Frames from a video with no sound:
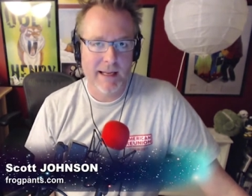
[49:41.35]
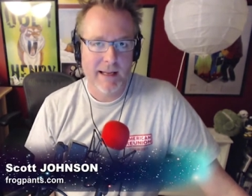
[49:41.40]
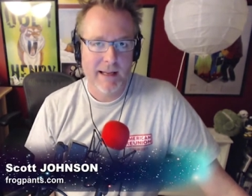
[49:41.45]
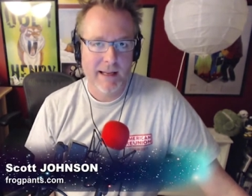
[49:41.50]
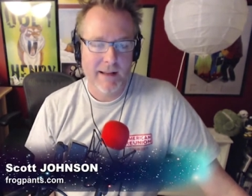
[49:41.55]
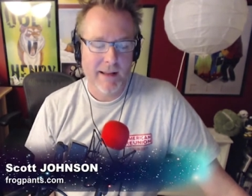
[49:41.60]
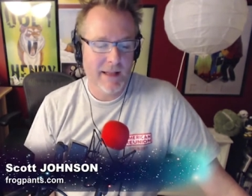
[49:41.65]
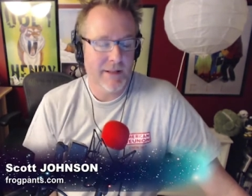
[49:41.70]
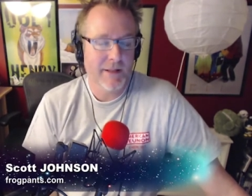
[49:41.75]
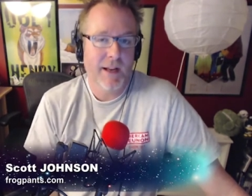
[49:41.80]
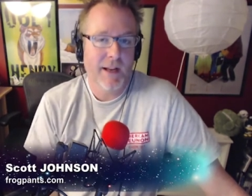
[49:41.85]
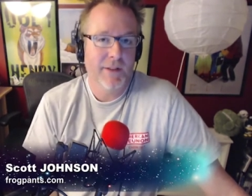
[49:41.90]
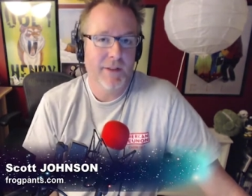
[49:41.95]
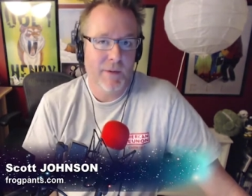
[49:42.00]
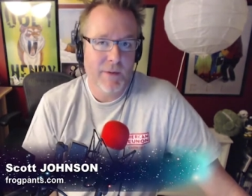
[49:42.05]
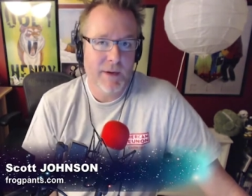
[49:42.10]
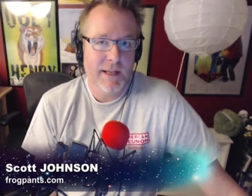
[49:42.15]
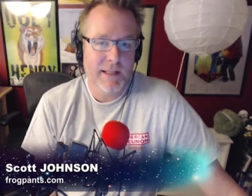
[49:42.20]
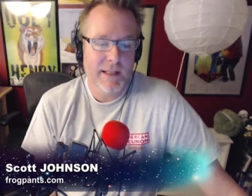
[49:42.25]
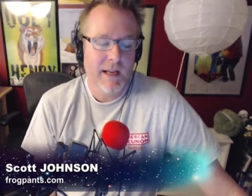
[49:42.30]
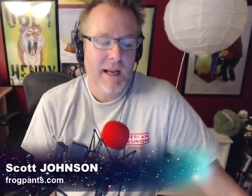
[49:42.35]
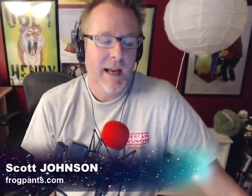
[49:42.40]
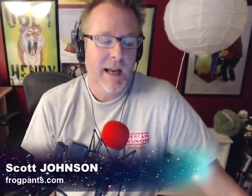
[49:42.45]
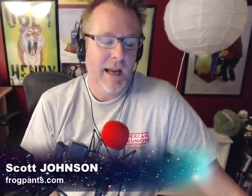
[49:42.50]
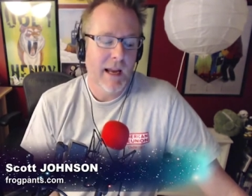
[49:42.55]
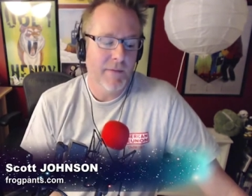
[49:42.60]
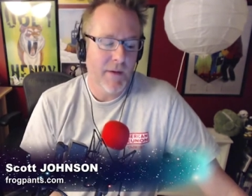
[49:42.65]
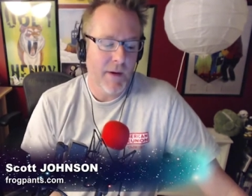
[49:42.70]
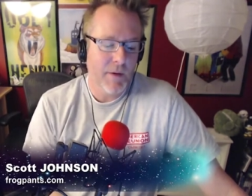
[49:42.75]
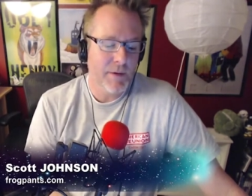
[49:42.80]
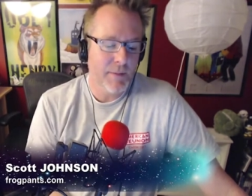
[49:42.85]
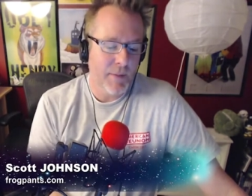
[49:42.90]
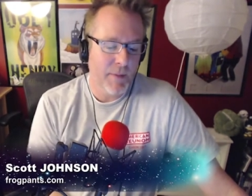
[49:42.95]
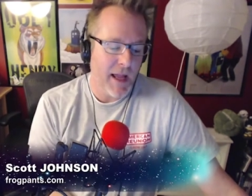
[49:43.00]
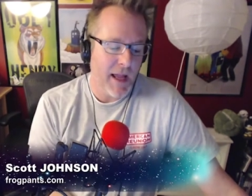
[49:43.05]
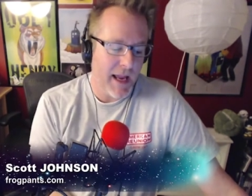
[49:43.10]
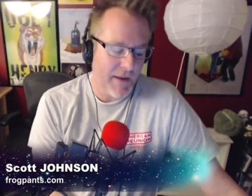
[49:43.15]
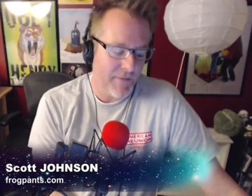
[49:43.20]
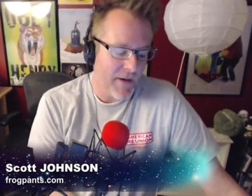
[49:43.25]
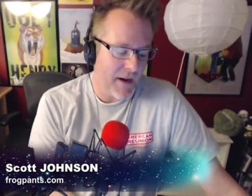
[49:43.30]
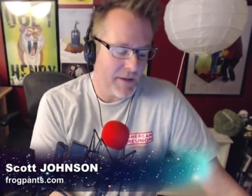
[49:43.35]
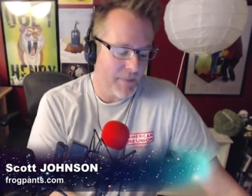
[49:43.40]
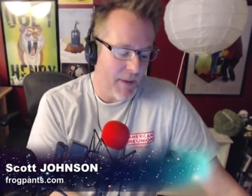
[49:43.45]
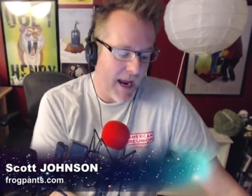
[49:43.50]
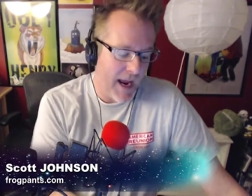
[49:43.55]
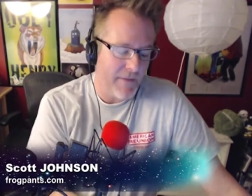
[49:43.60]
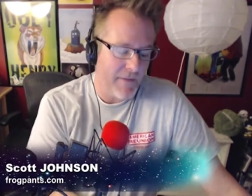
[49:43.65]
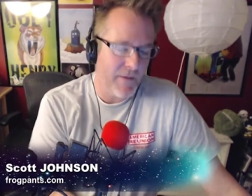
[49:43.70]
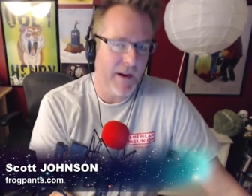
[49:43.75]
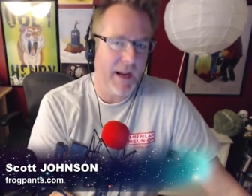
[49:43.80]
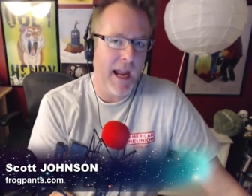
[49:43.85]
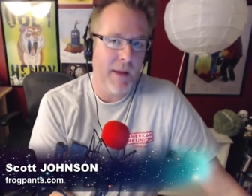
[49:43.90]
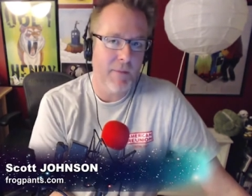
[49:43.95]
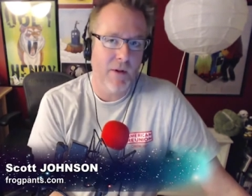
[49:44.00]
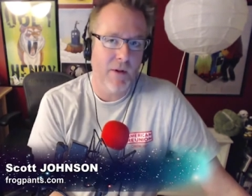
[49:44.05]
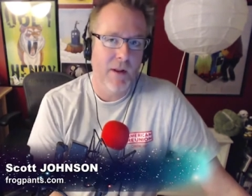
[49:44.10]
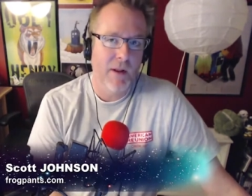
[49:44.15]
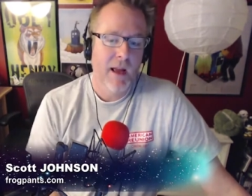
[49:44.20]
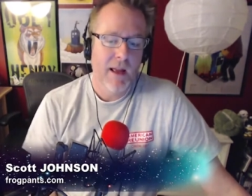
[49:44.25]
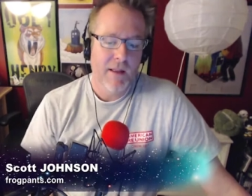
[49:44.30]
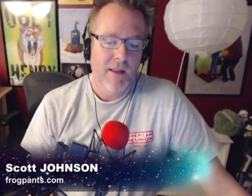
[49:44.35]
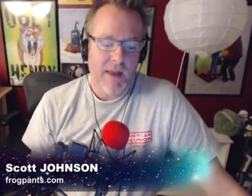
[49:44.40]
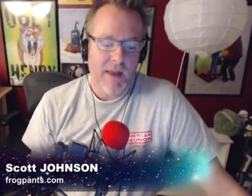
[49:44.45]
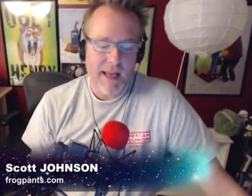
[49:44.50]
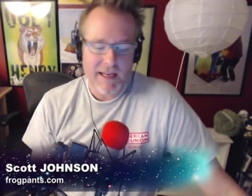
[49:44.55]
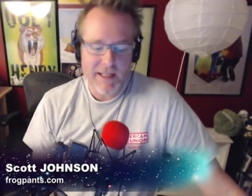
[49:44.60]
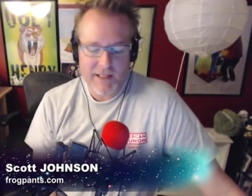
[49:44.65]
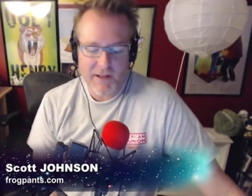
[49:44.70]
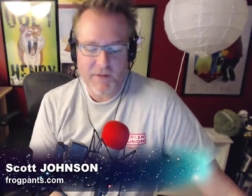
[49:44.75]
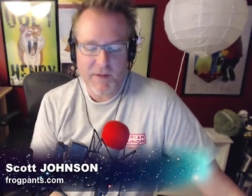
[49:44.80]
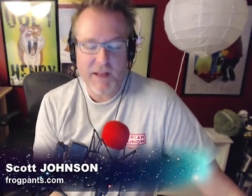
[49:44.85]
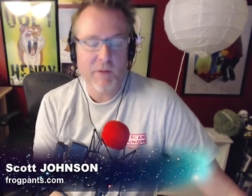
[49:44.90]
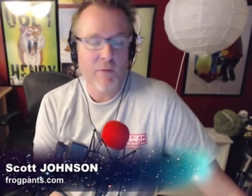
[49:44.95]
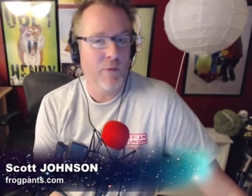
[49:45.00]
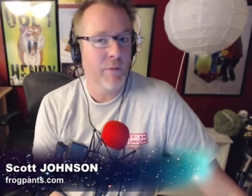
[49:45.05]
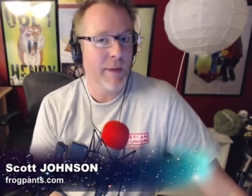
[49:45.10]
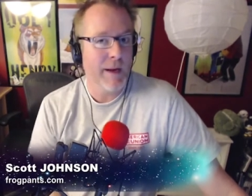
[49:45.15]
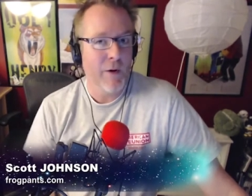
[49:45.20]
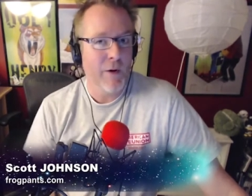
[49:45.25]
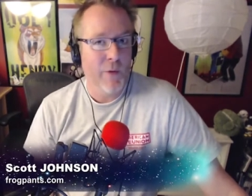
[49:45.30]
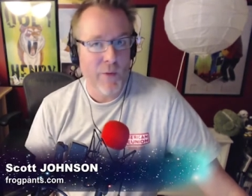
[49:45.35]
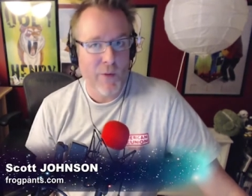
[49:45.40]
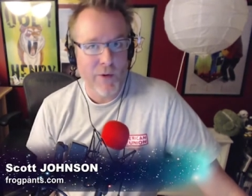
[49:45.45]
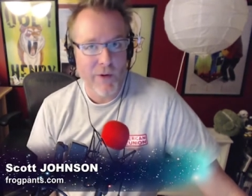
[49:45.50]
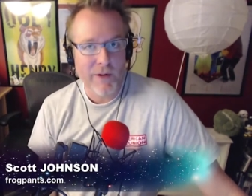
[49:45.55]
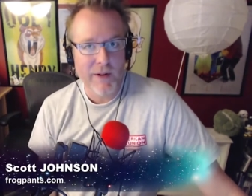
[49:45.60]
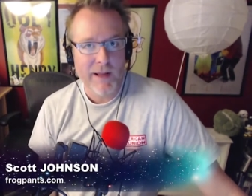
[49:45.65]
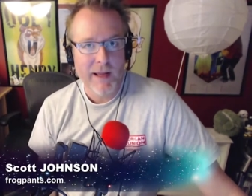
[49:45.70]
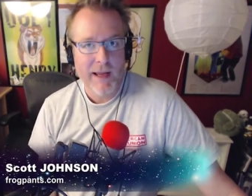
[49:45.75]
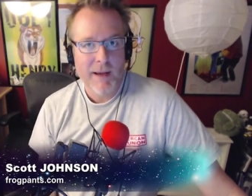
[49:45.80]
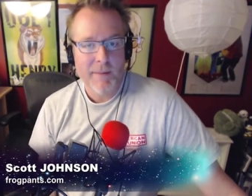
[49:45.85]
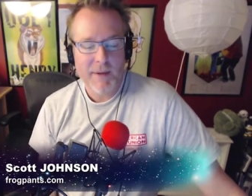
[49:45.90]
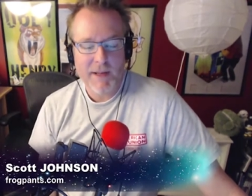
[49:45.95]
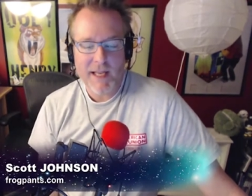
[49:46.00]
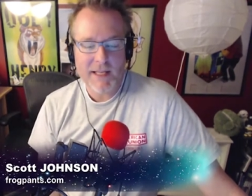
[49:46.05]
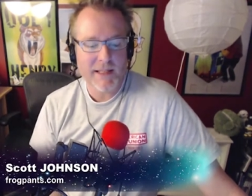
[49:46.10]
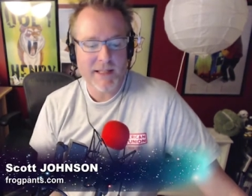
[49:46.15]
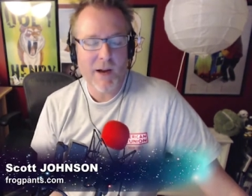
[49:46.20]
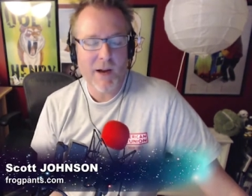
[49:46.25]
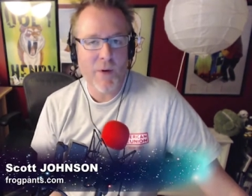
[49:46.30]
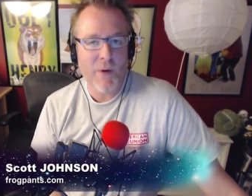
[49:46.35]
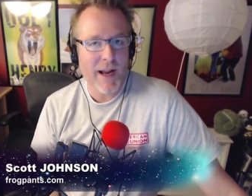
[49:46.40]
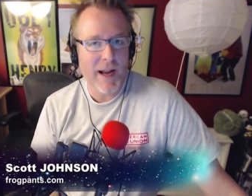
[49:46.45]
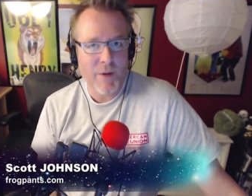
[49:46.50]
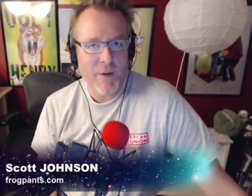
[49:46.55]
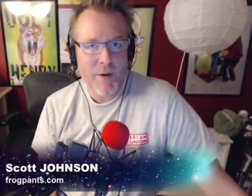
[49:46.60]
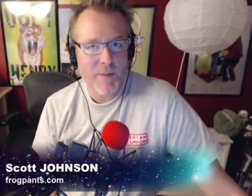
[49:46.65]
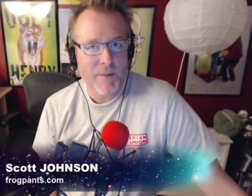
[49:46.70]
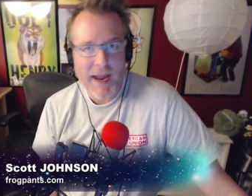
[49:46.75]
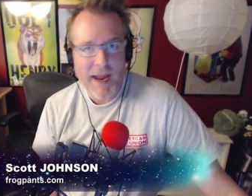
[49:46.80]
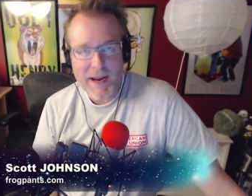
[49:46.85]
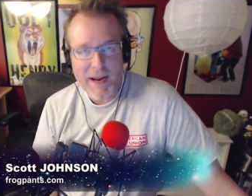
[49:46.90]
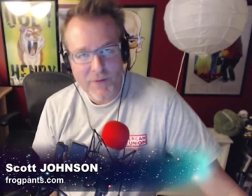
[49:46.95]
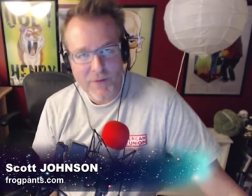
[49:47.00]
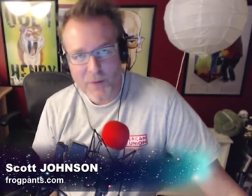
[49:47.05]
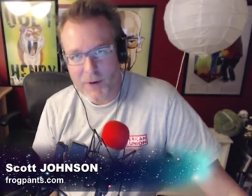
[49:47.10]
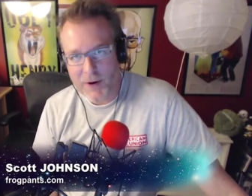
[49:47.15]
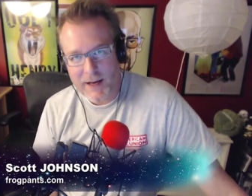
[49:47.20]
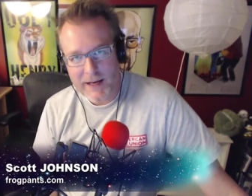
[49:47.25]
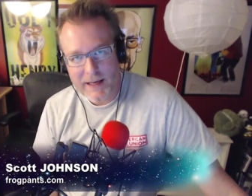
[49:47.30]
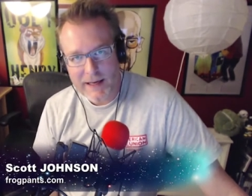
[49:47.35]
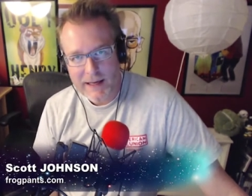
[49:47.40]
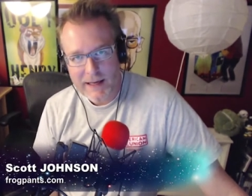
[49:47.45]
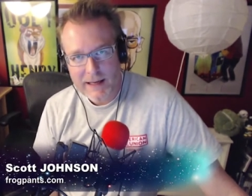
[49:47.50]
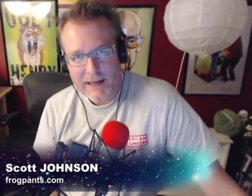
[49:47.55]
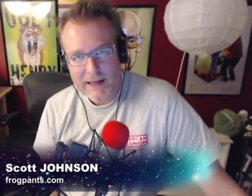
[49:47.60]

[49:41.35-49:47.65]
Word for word: That's not the what? reason. If I was playing, if I was paying for cable, that is a thing that would be cool, but that's not why I quit paying for it.